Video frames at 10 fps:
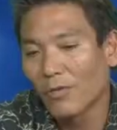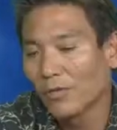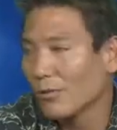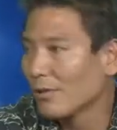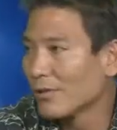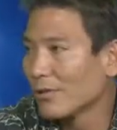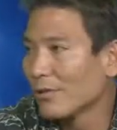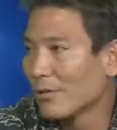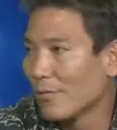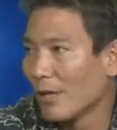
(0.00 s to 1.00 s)

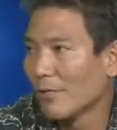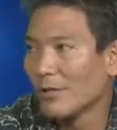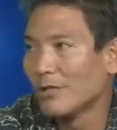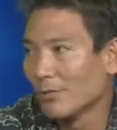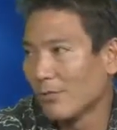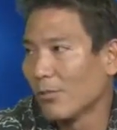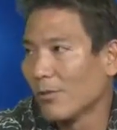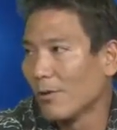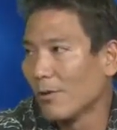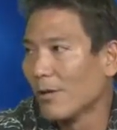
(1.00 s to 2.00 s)
resources to be able to
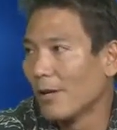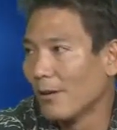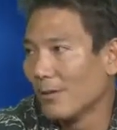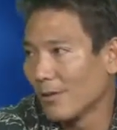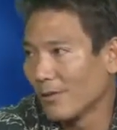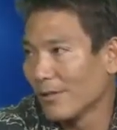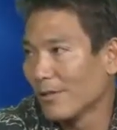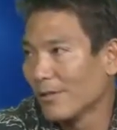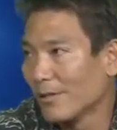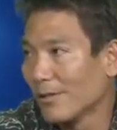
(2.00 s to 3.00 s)
support what their
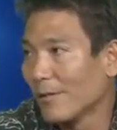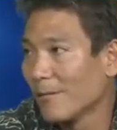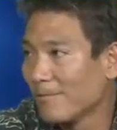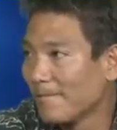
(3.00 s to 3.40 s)
needs are.